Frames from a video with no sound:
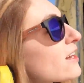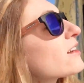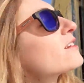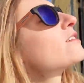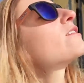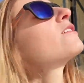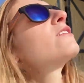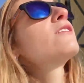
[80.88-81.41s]

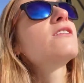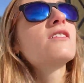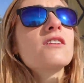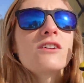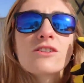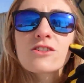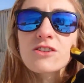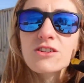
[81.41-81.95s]
and
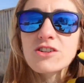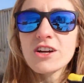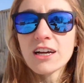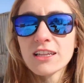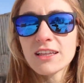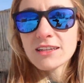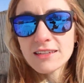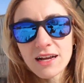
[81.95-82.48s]
just check
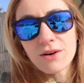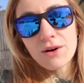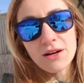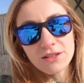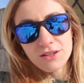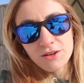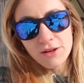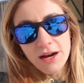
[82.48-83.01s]
things out
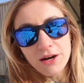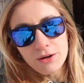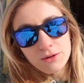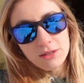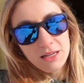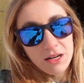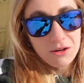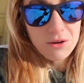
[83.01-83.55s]
as you go.
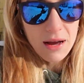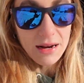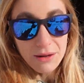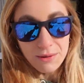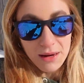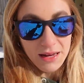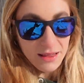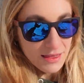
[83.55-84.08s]
So
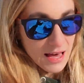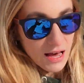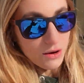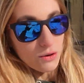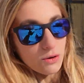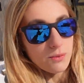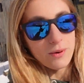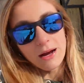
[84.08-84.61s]
anyway, that
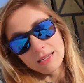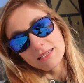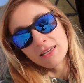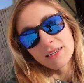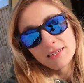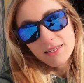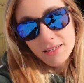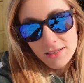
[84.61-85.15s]
whole
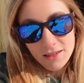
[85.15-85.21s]
process is